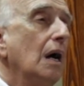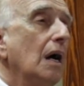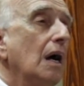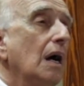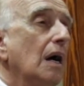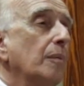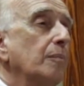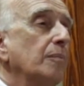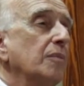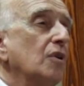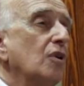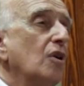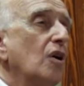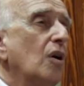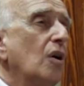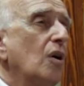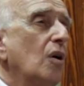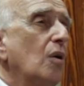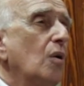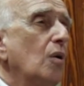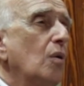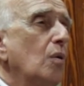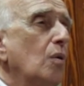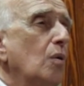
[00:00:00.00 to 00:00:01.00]
I'm
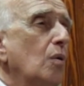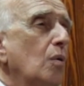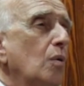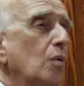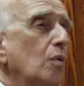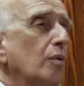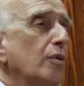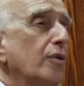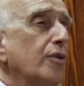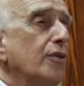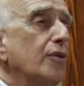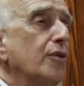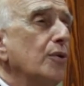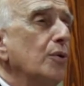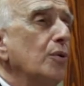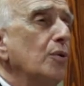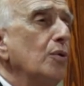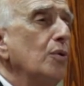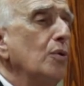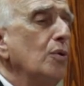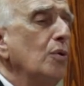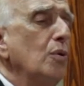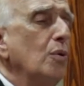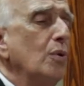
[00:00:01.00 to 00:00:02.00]
cold
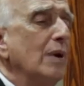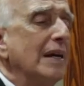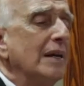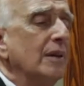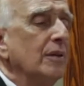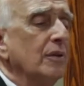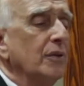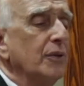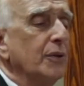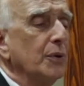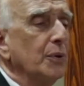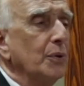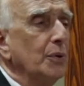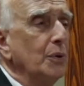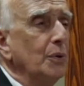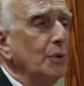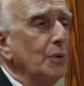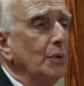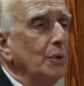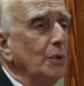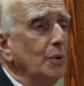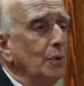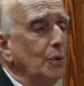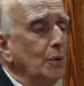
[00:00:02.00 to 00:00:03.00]
through and
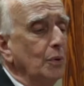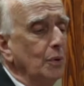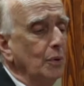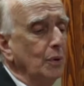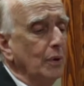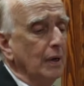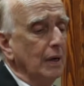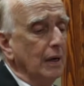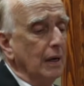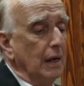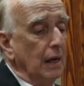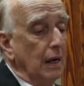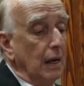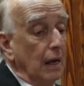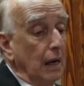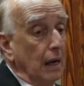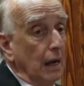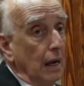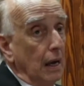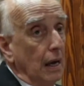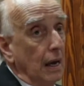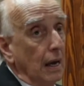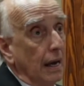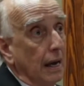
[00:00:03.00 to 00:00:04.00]
through,
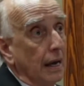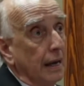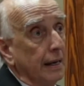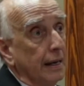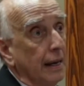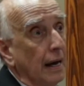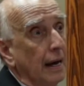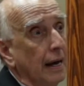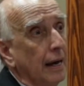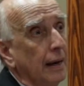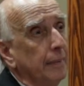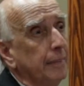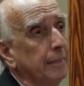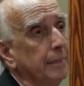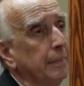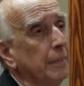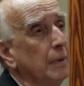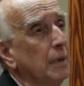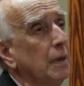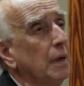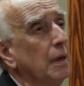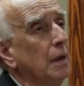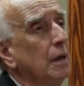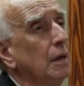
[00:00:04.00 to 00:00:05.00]
and I'm
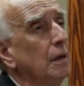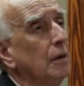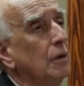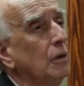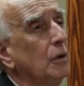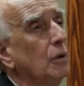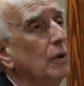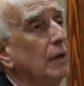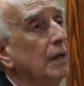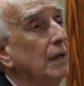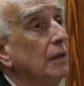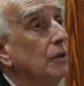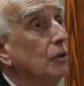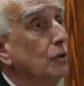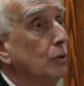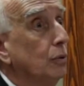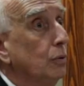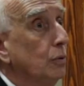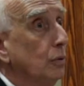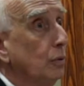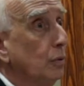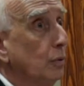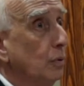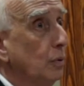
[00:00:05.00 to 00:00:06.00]
hungry
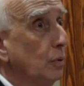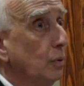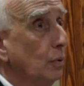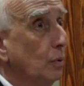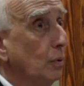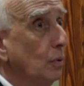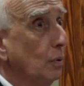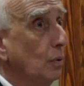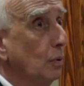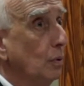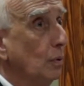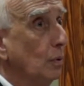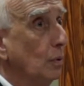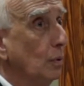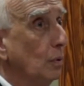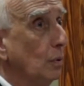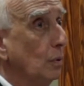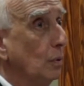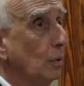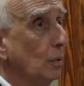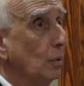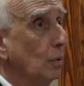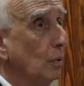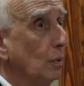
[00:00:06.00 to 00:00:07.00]

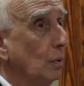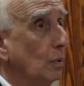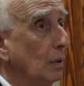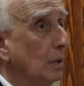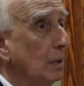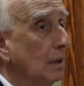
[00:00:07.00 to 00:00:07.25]
too."